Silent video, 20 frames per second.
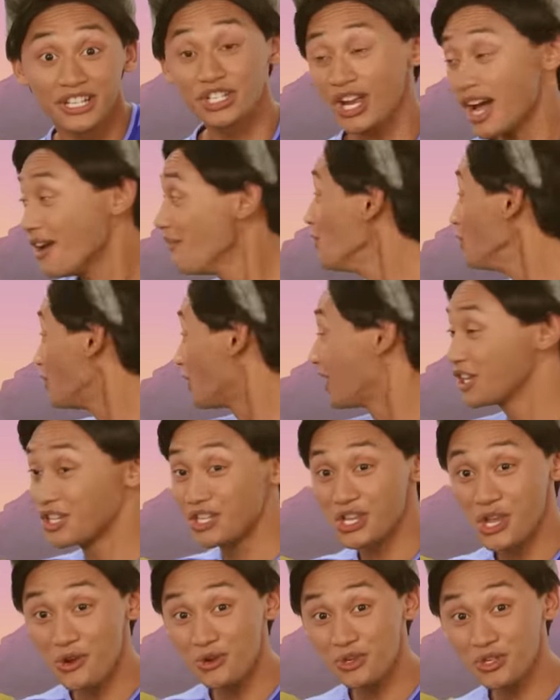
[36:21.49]
Shovel,
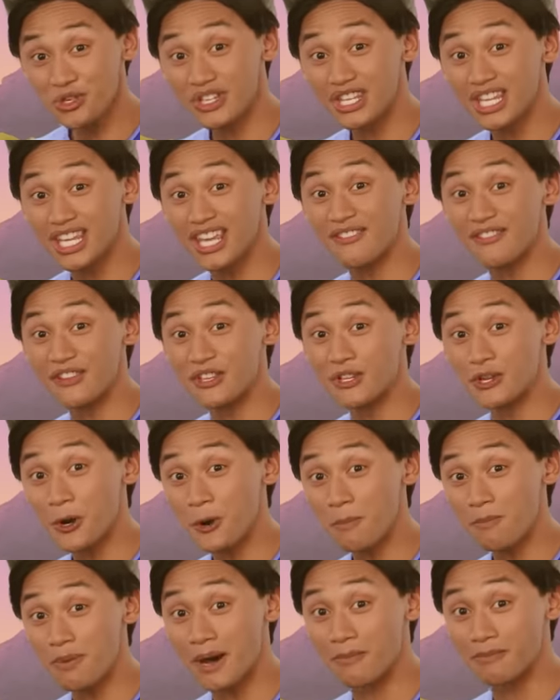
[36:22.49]
you should give
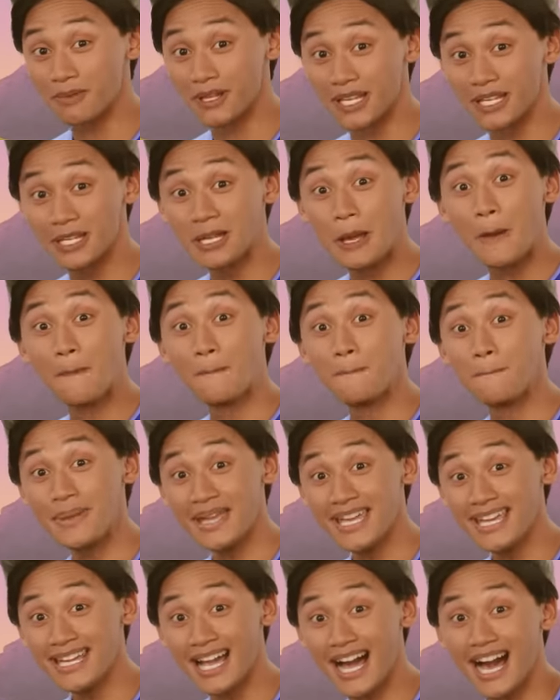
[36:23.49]
your pumpkin
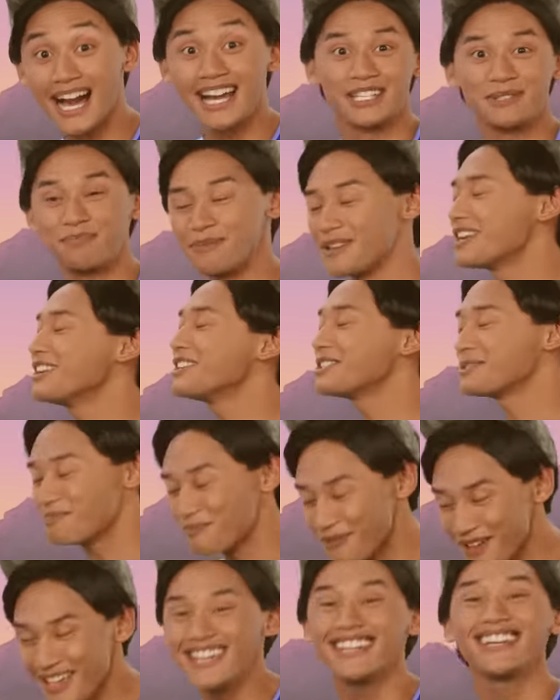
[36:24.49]
big eyes because
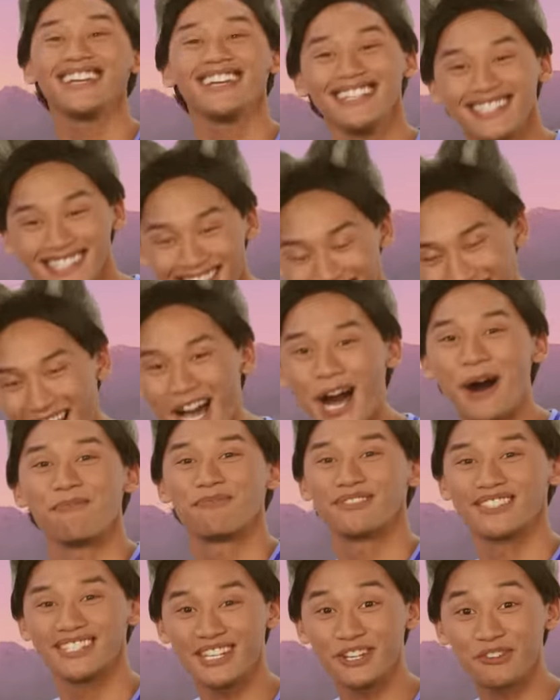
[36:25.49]
big is the
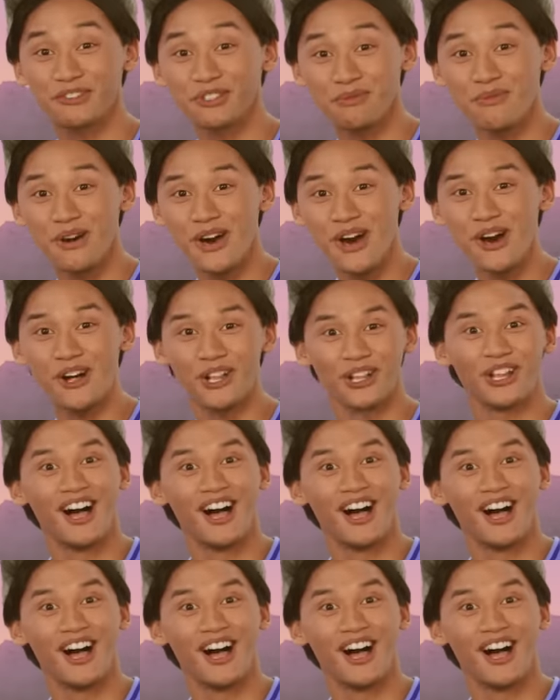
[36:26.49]
opposite of small.